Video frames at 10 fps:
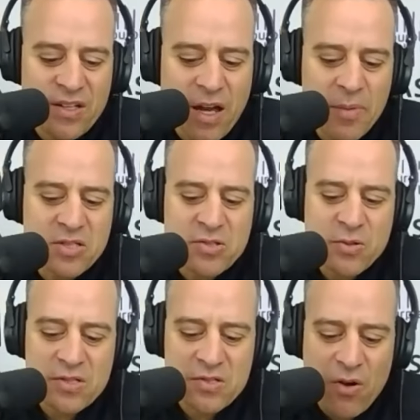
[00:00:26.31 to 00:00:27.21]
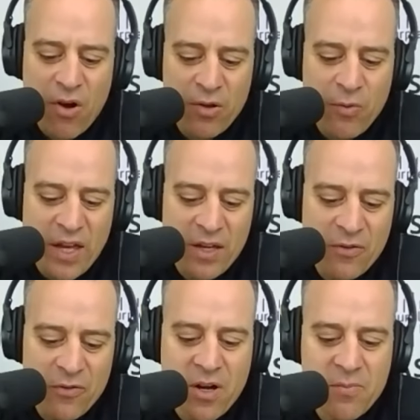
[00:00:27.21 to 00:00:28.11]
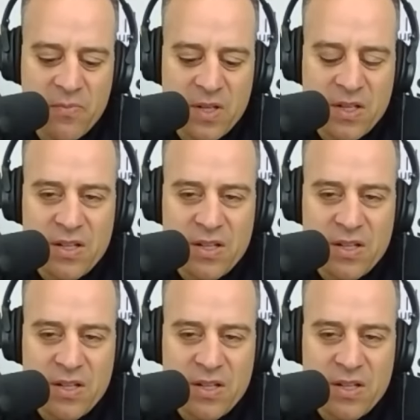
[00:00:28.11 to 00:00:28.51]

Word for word: coming to us all the way from